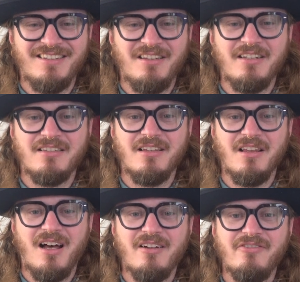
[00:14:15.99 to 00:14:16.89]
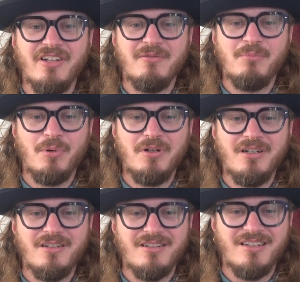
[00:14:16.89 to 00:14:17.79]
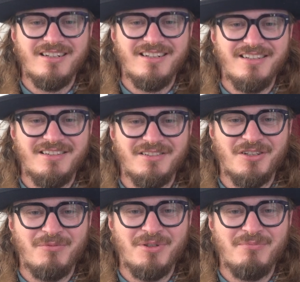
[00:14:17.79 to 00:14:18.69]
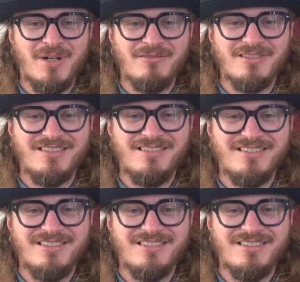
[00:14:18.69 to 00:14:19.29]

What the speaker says: like the laughing Buddha at the top of the mountain.